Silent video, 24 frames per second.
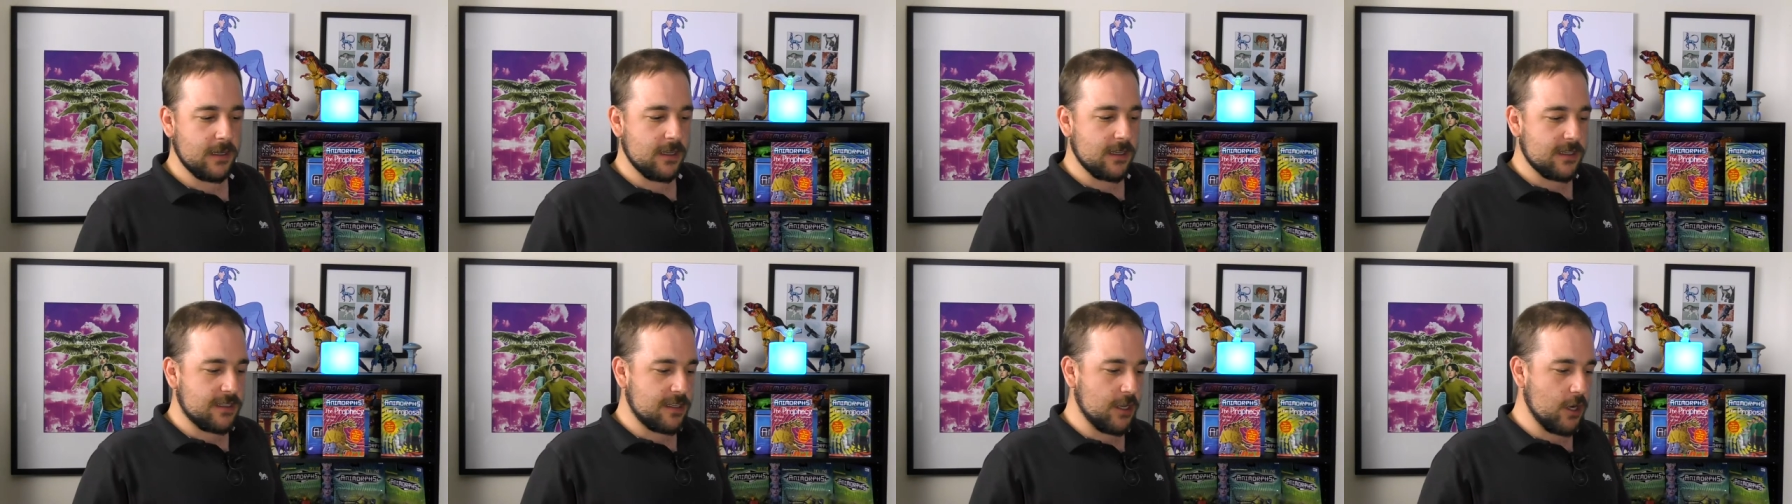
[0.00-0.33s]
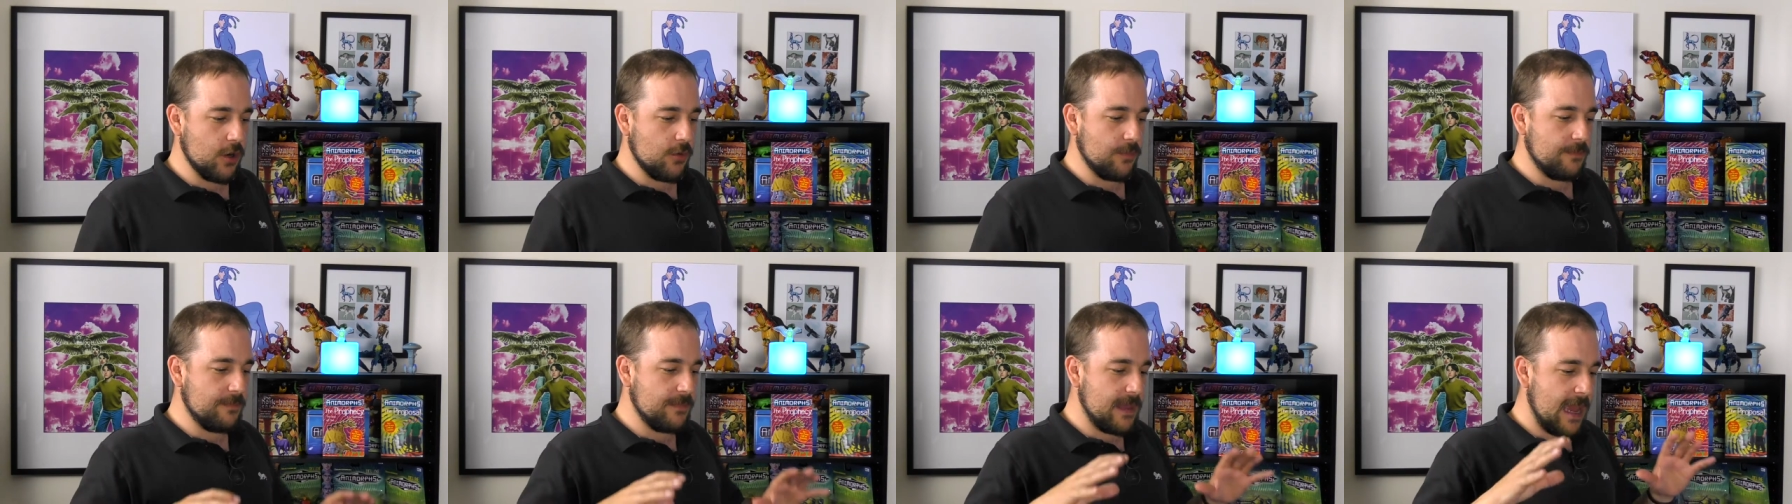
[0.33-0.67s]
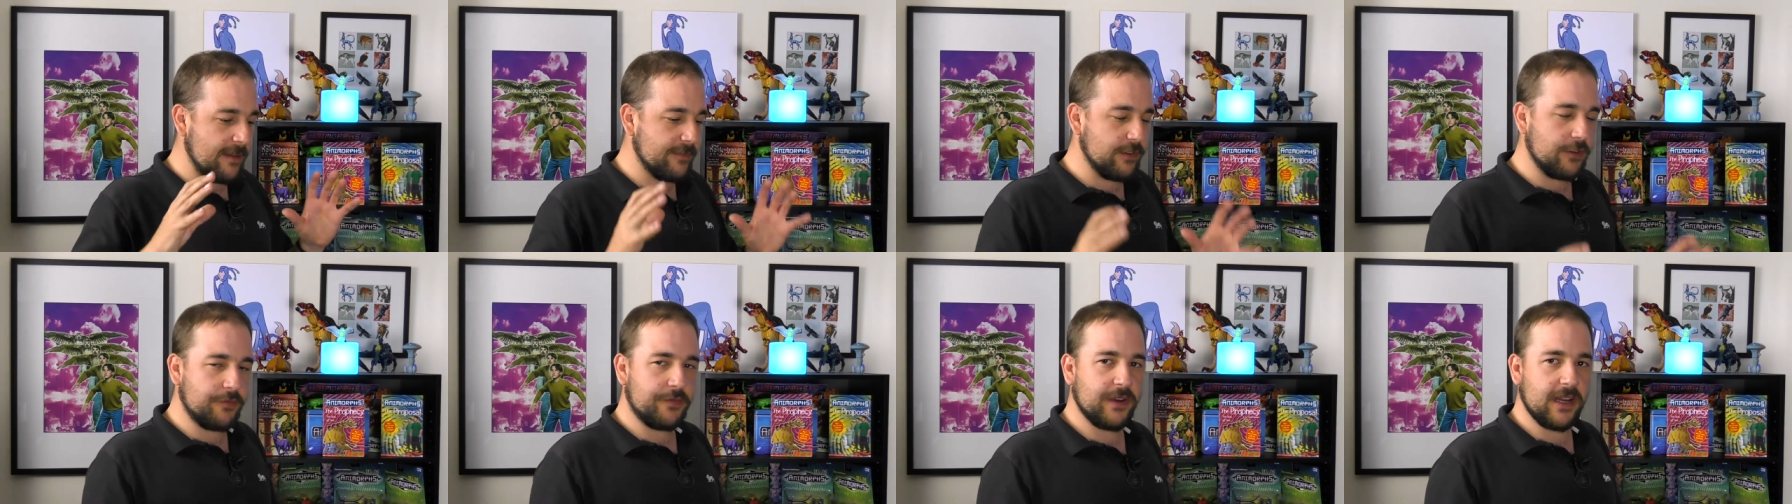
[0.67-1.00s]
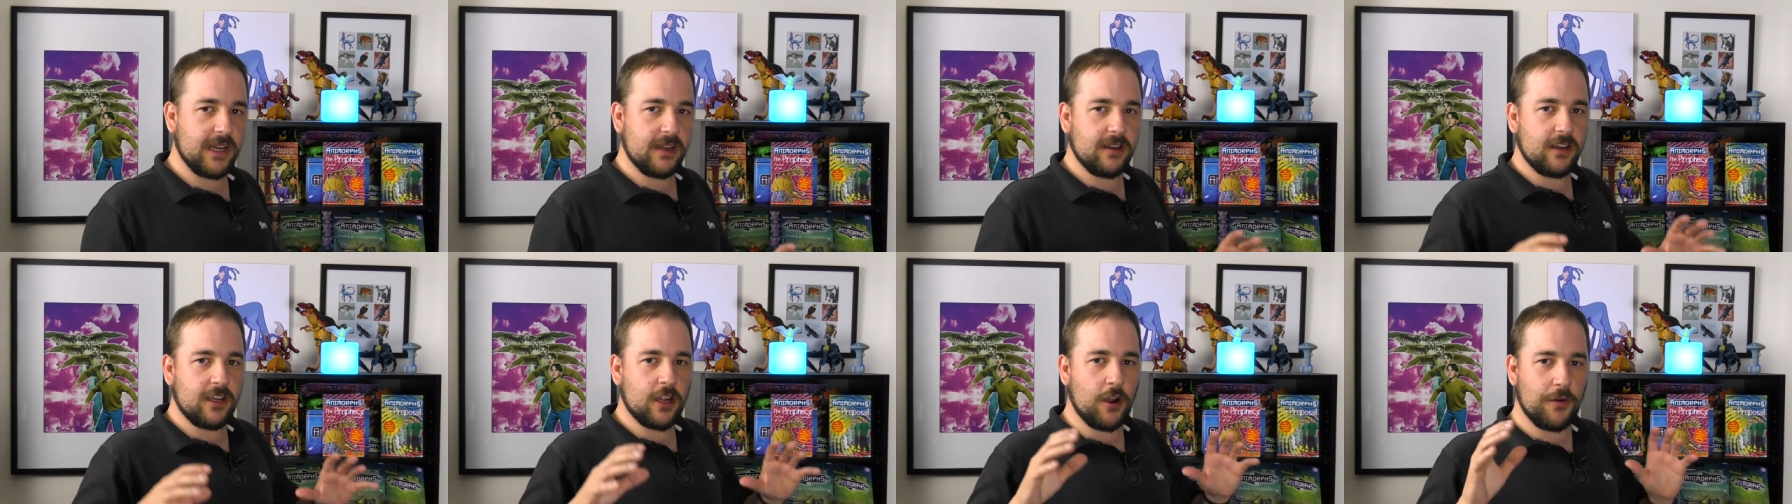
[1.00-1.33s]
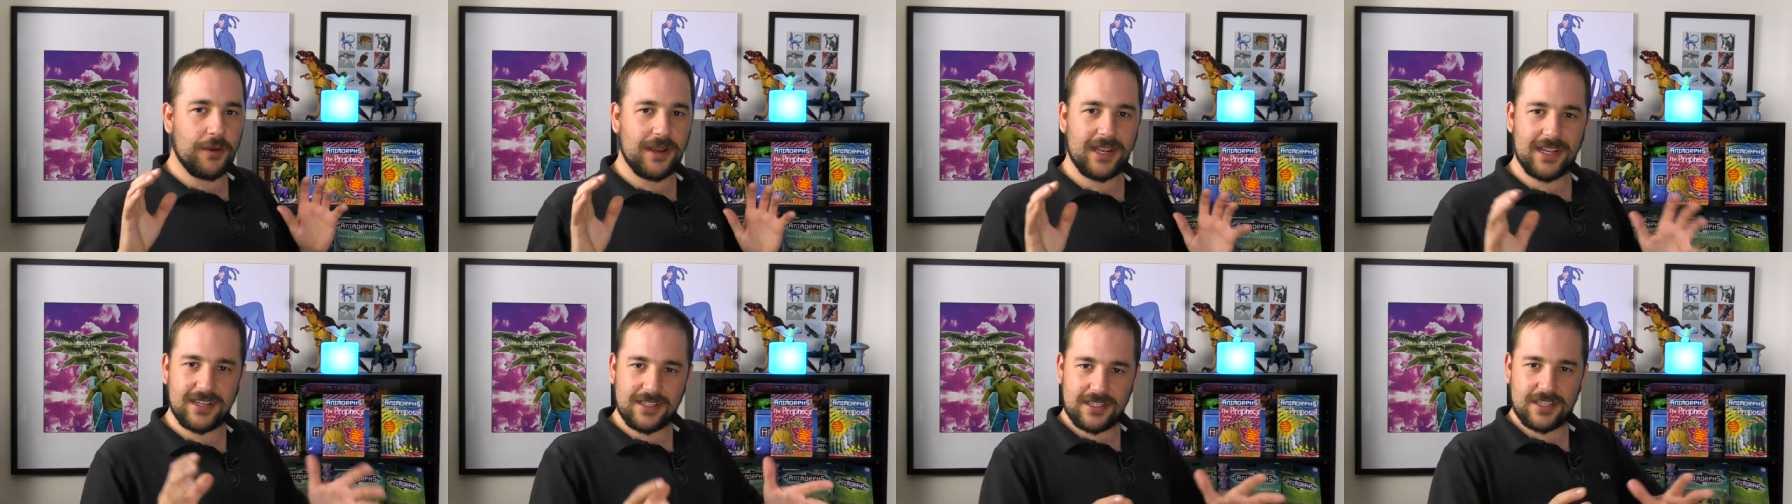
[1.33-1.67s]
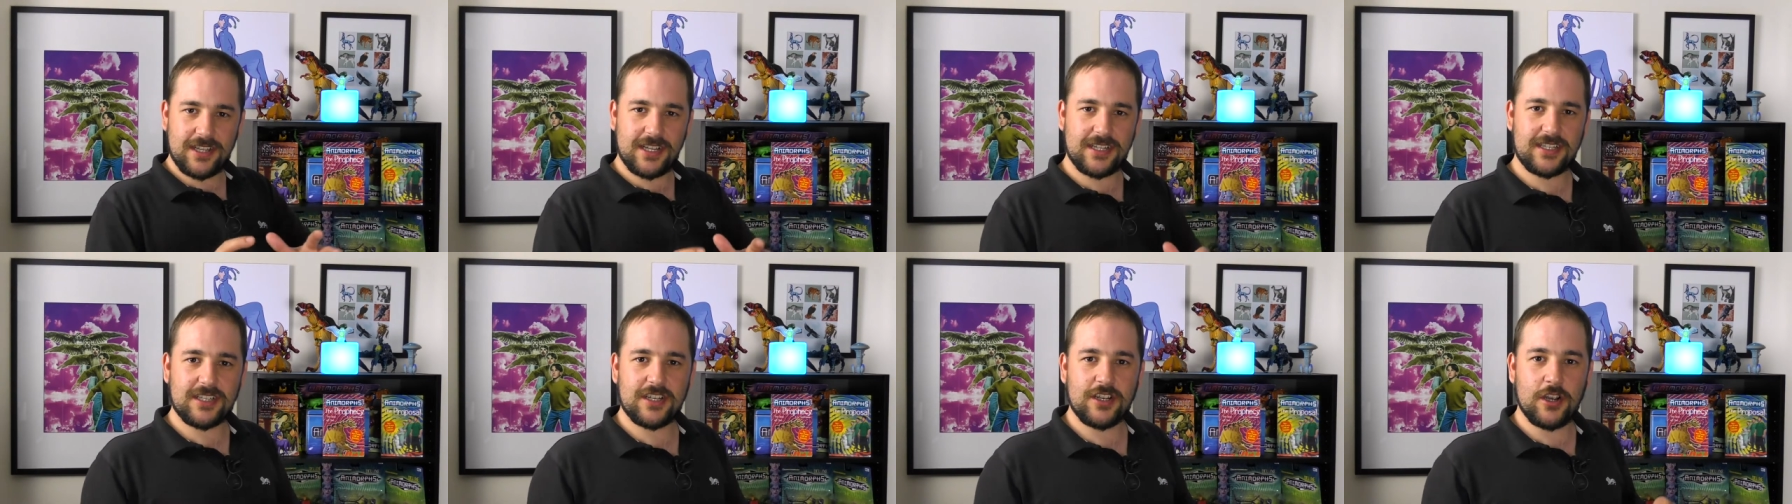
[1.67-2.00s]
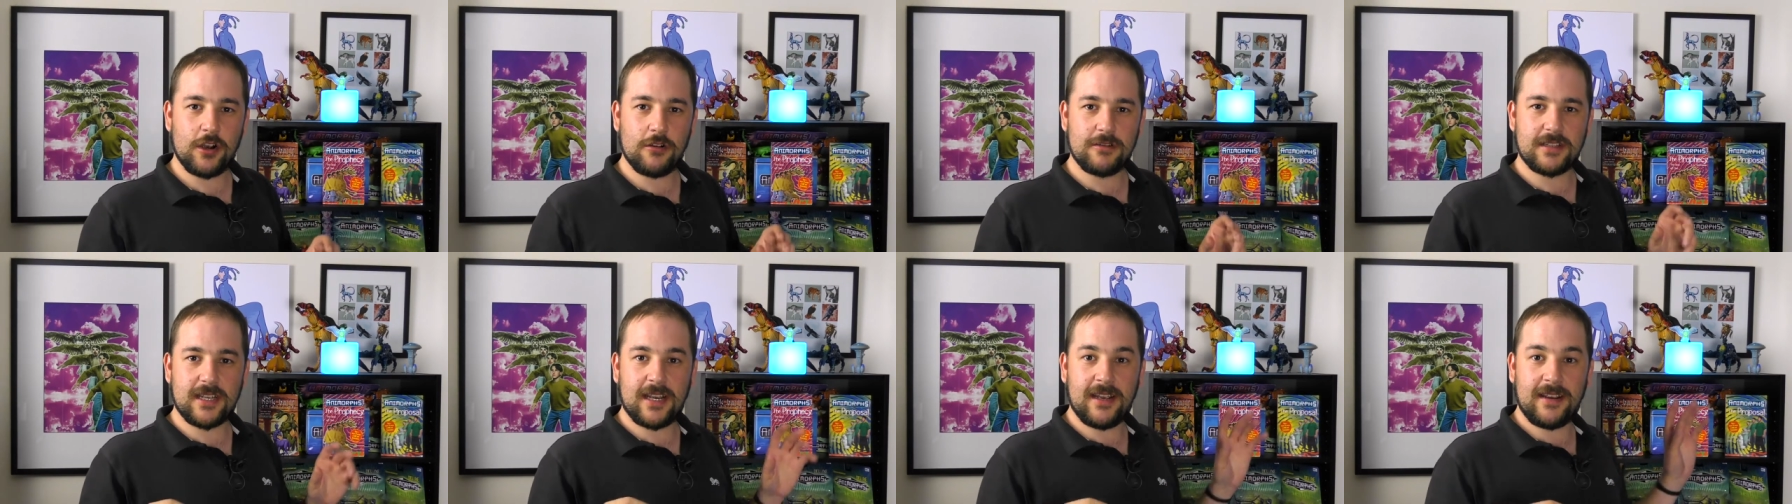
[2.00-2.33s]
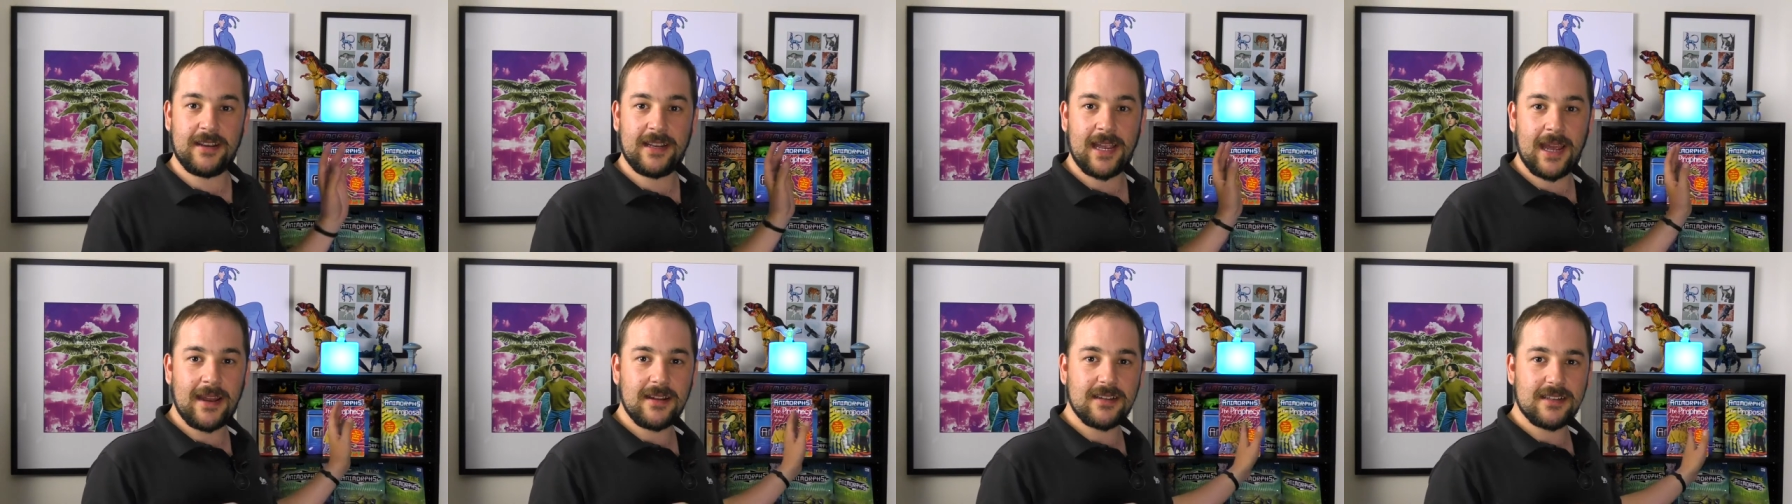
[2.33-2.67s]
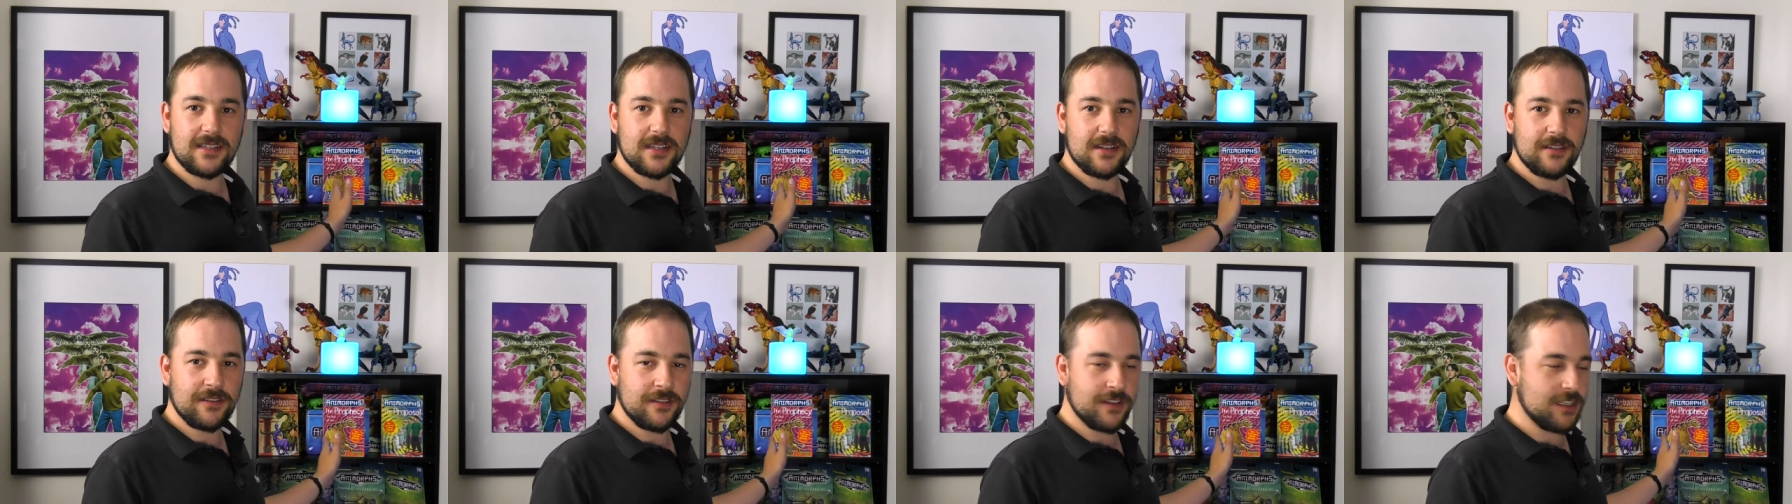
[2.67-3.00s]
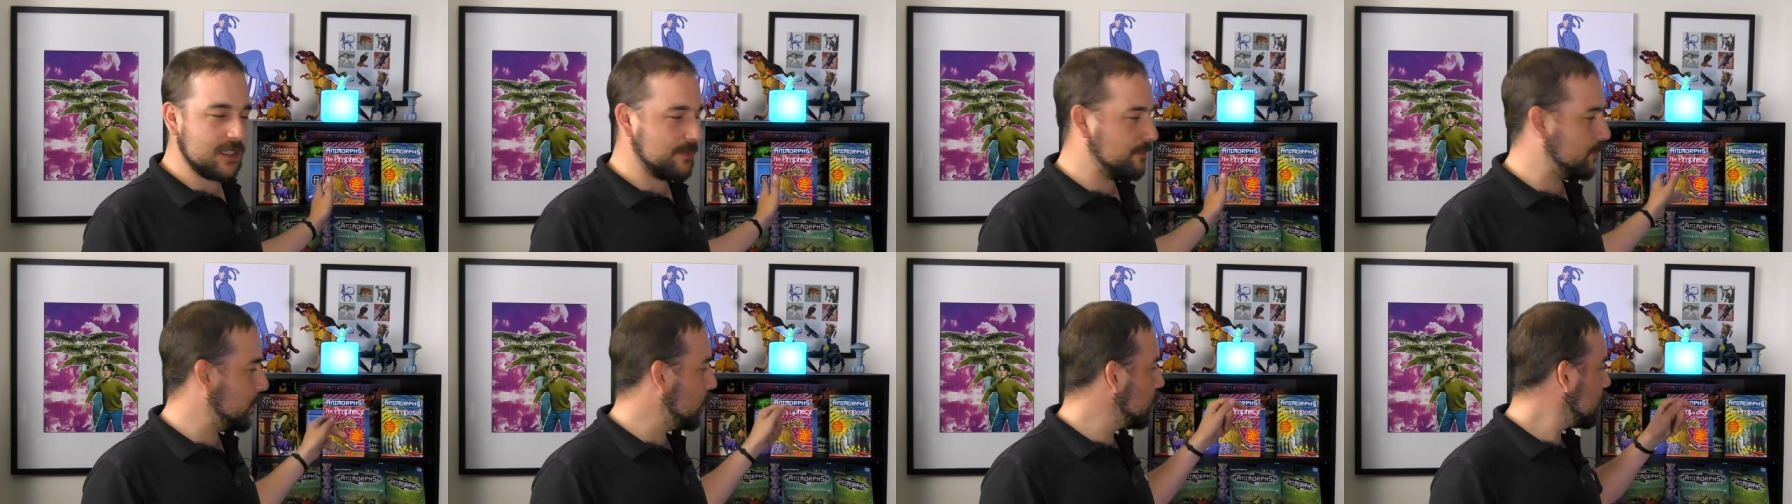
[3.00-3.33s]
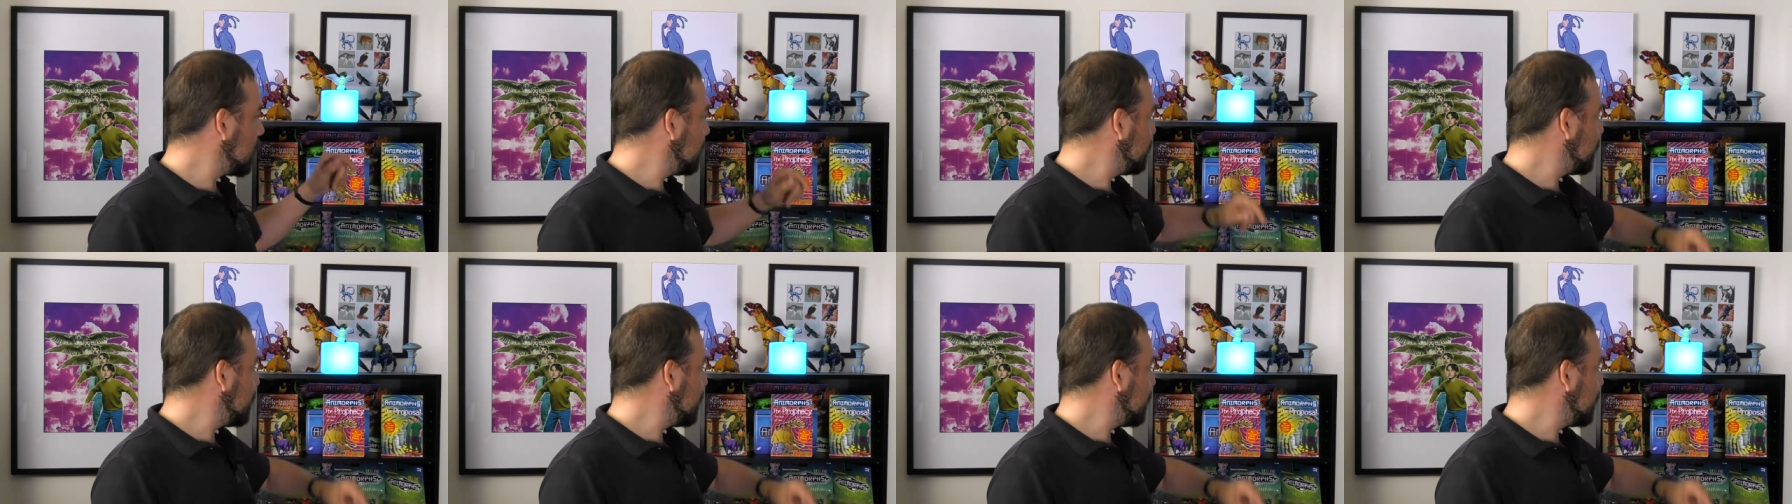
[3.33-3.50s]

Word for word: So everything going into this goes against this book,